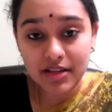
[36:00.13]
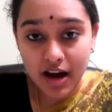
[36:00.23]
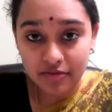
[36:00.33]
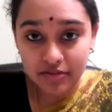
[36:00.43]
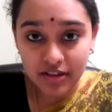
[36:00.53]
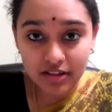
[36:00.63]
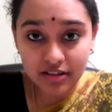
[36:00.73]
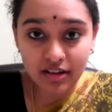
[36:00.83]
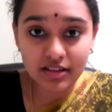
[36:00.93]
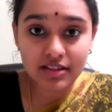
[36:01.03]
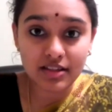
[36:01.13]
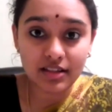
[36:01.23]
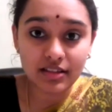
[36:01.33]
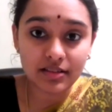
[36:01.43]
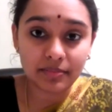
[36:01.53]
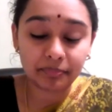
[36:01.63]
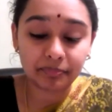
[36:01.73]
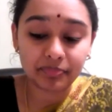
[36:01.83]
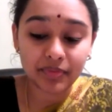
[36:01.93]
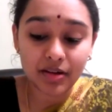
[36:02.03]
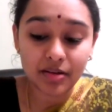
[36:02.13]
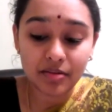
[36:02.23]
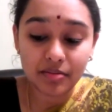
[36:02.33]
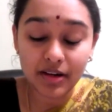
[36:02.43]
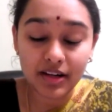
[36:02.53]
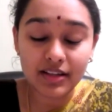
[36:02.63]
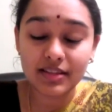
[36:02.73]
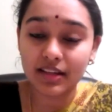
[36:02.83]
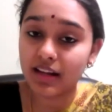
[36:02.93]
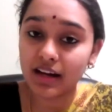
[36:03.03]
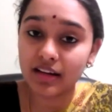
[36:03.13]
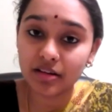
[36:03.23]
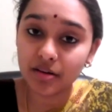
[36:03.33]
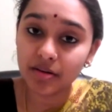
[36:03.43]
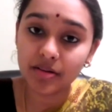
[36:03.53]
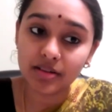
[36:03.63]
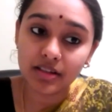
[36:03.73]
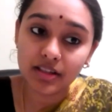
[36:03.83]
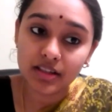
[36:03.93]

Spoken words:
after the consonant, where does the line go?